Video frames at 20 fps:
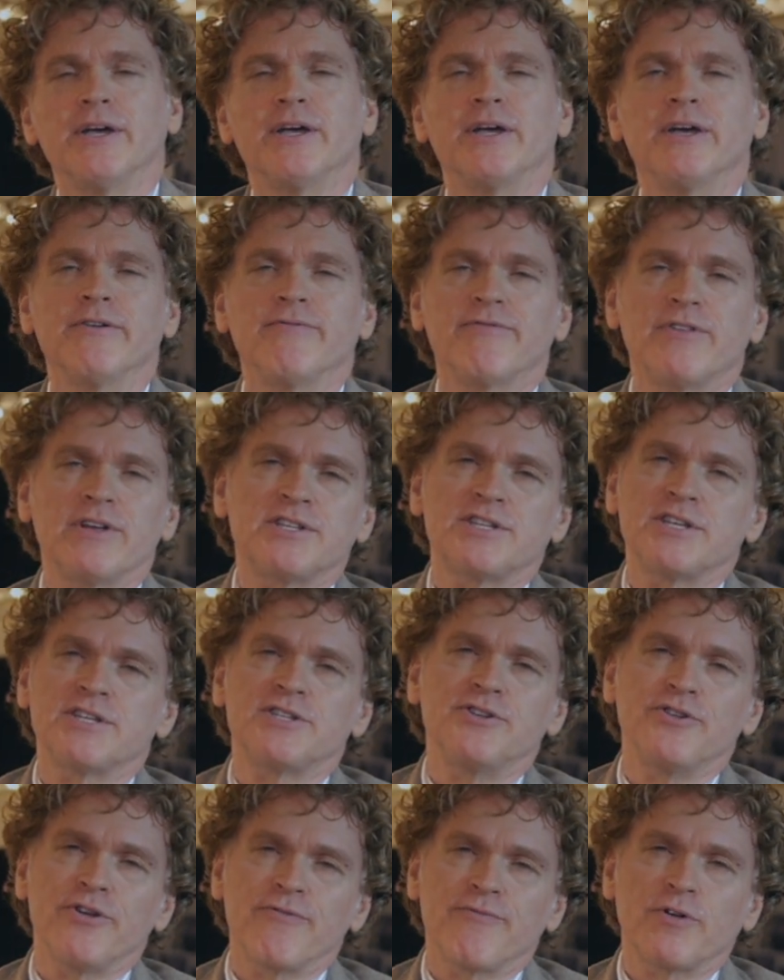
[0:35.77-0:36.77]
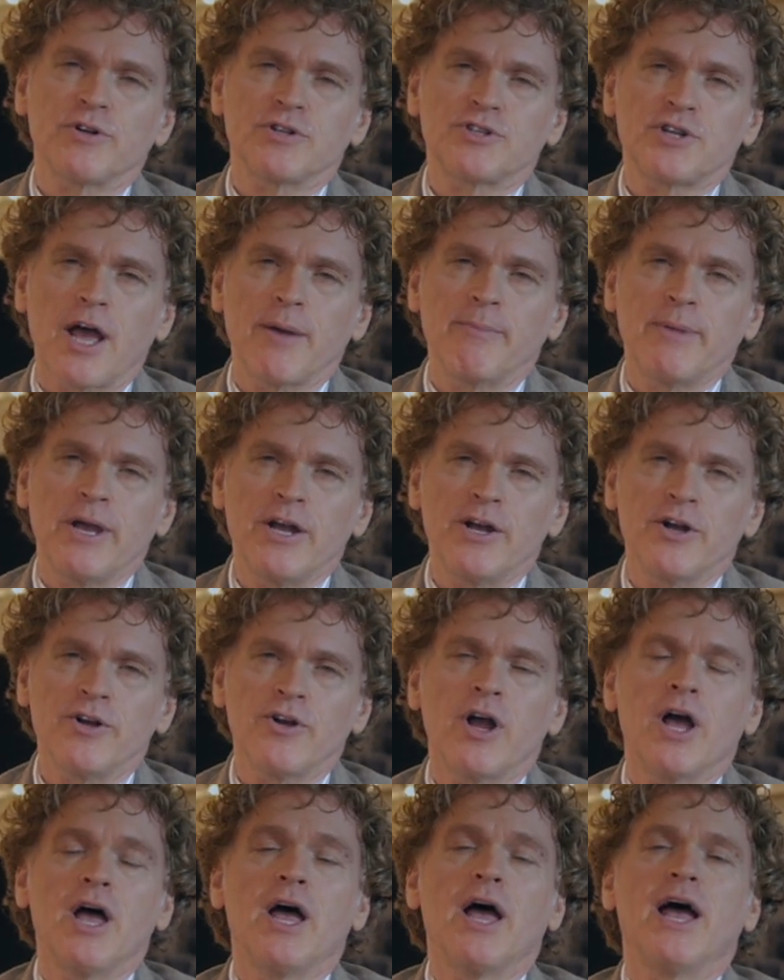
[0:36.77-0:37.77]
If this isn't your first time
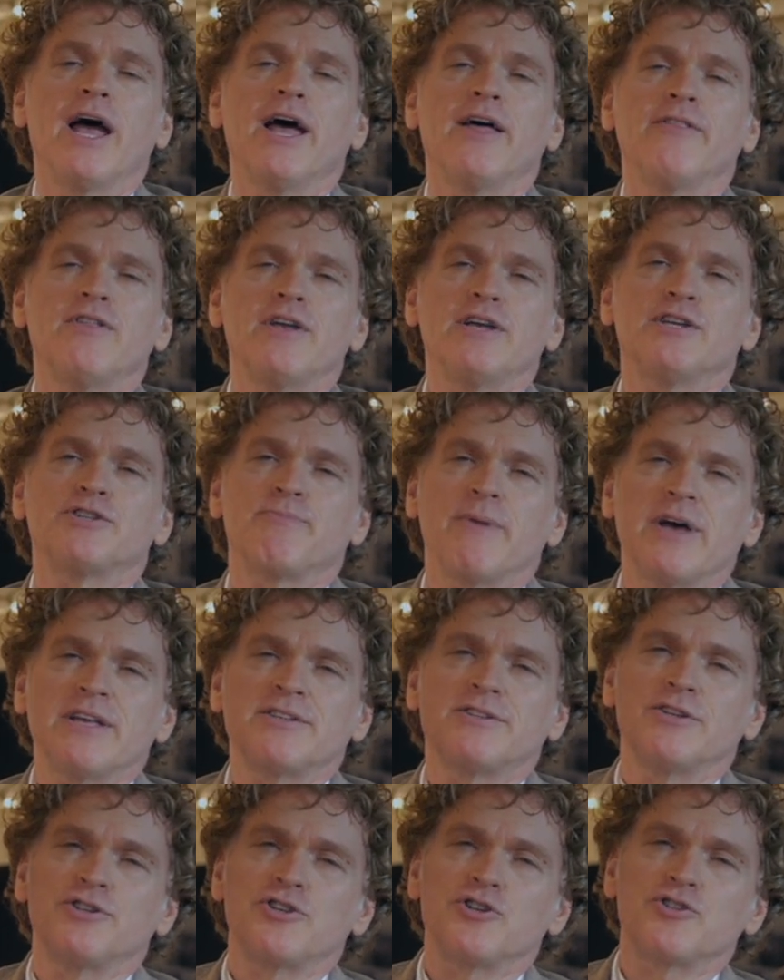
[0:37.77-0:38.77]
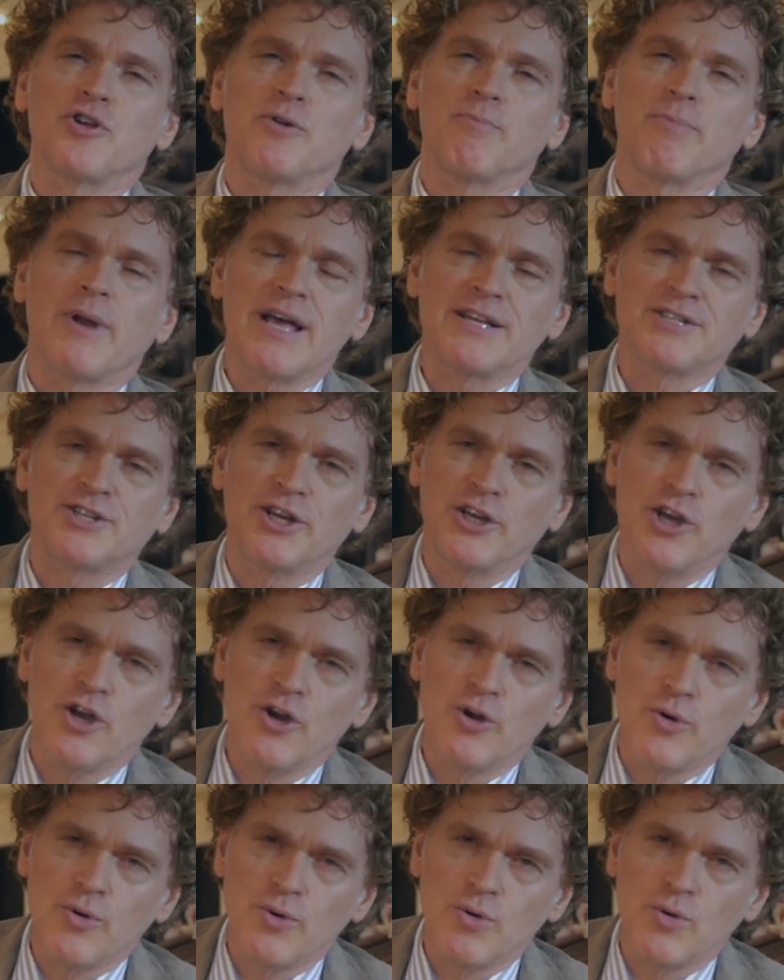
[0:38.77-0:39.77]
here and these messages are blessing
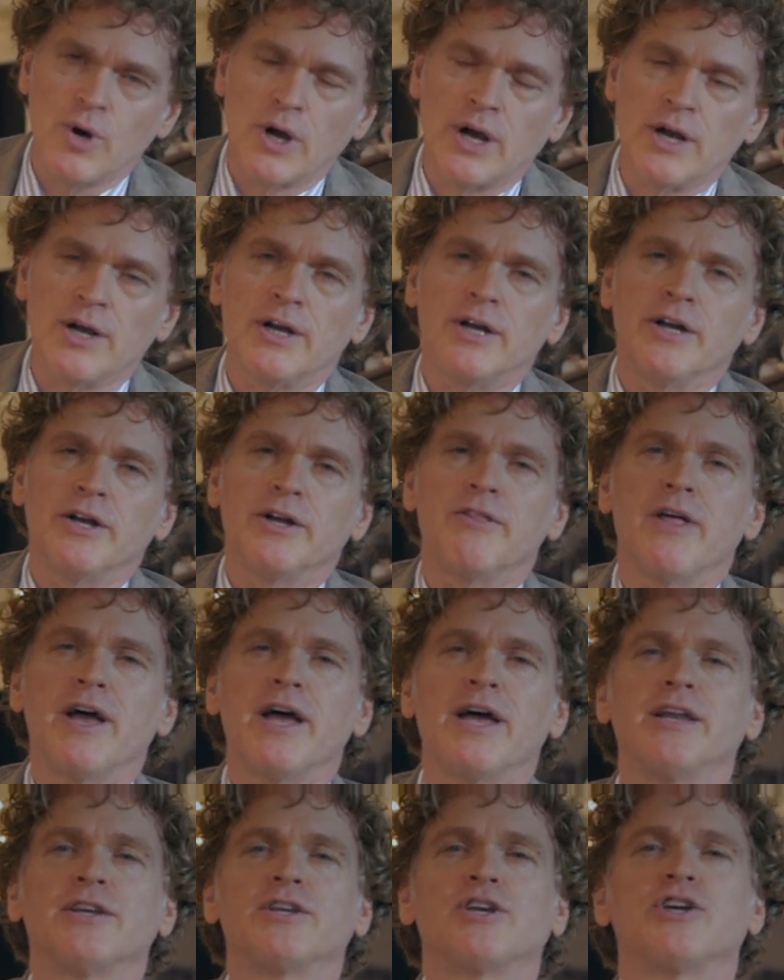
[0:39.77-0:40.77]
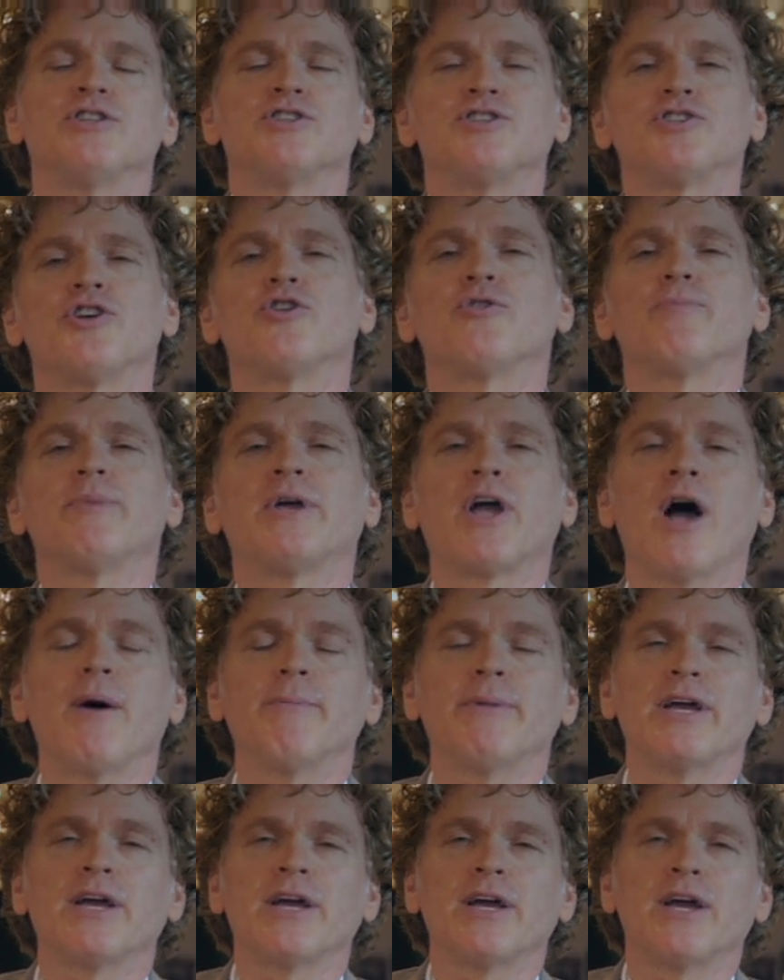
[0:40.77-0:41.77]
you, then consider
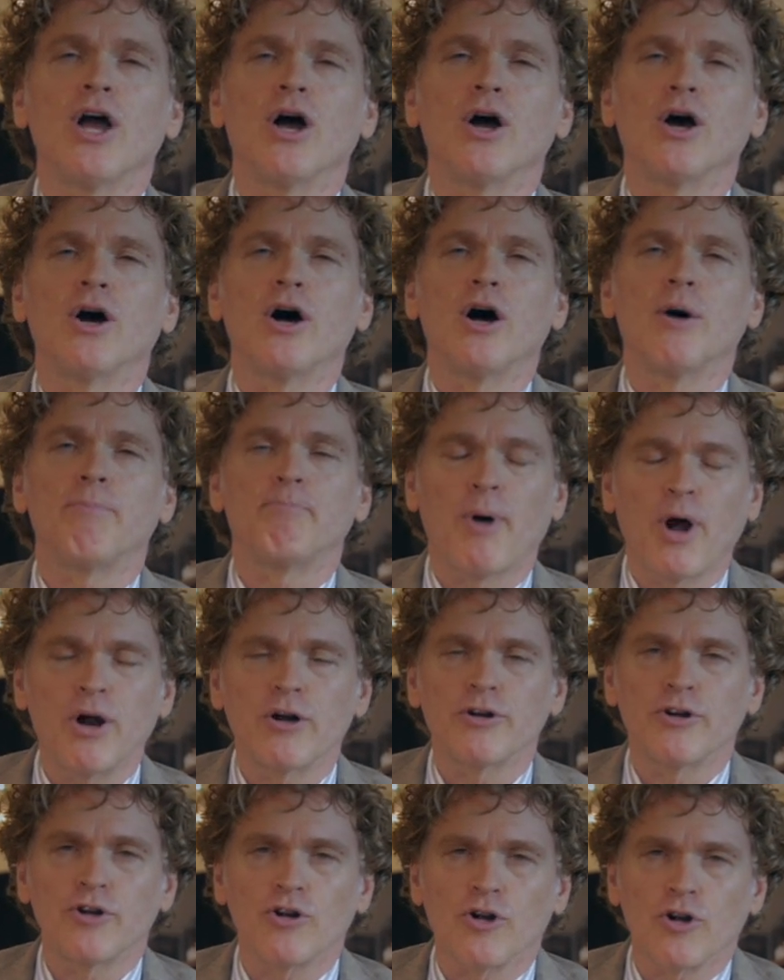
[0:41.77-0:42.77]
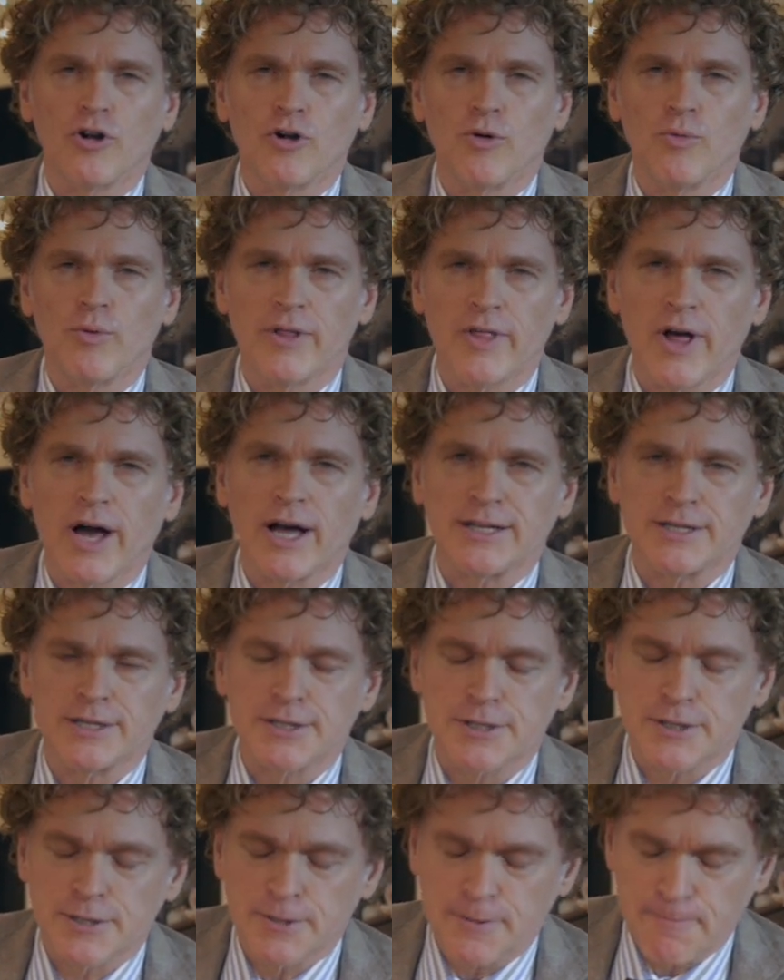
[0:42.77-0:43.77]
becoming a partner with
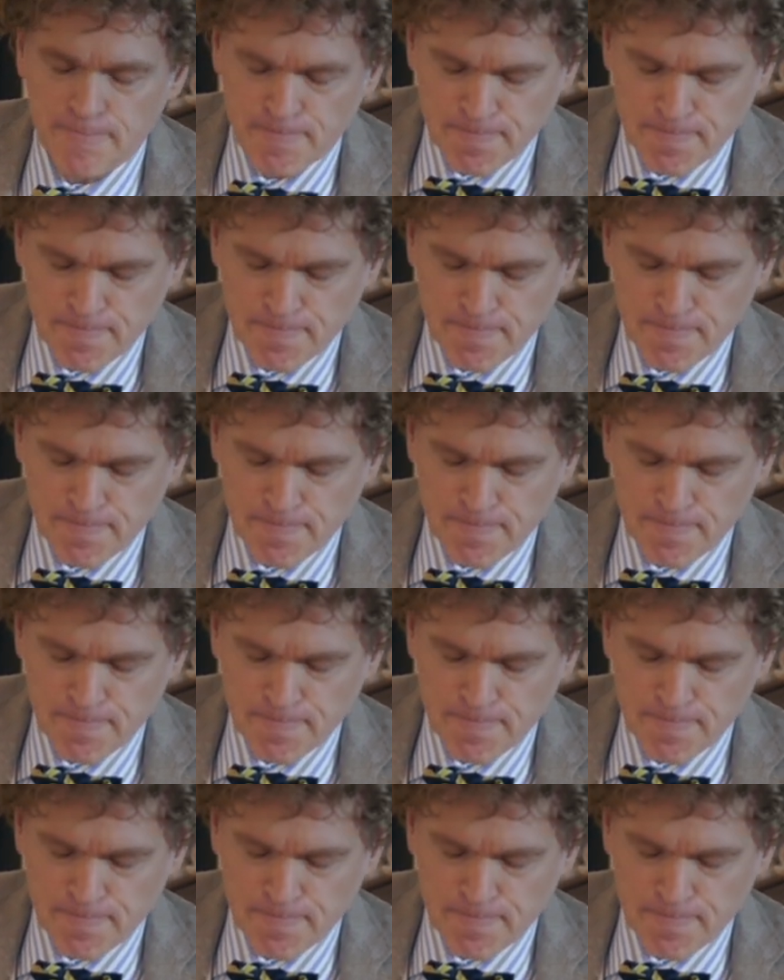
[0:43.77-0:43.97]
us.